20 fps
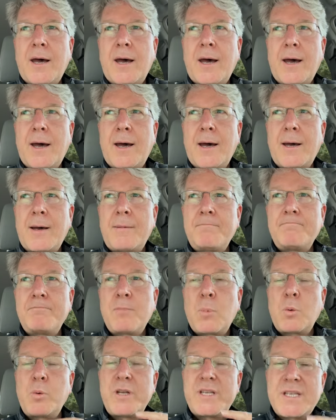Um,
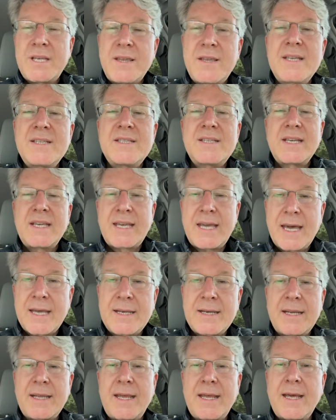we see things again
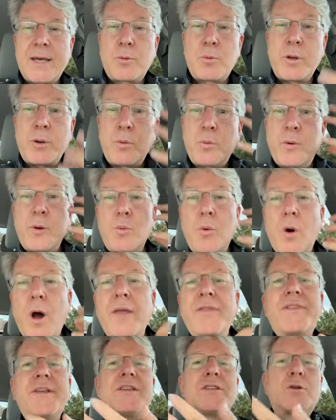and again. We we
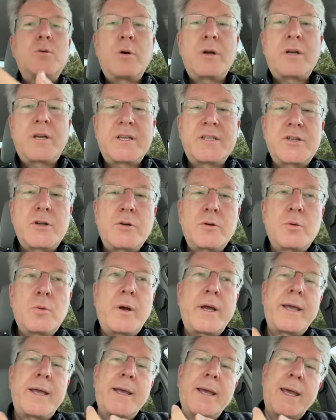want things to work a certain
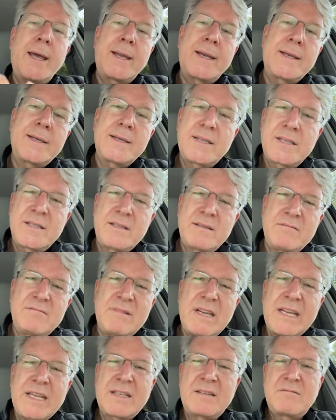way, and it
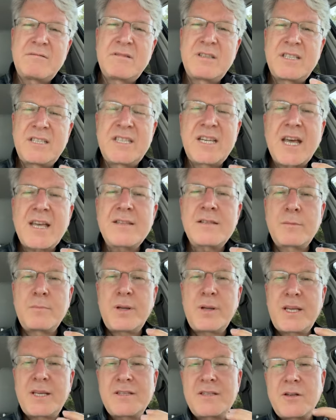it doesn't
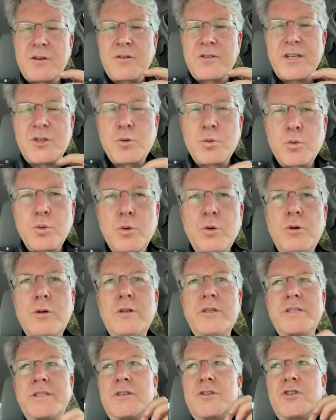because there are these
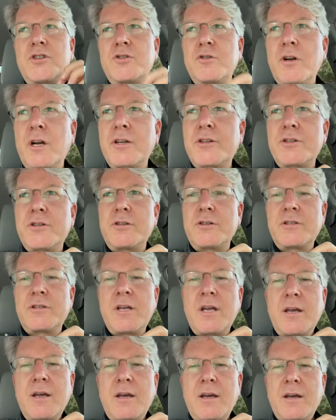rules and structures
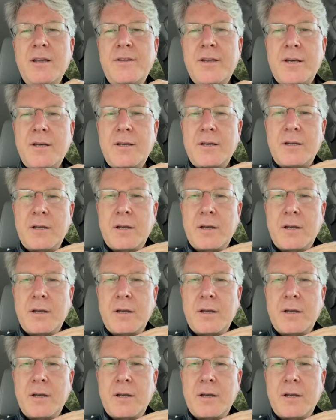that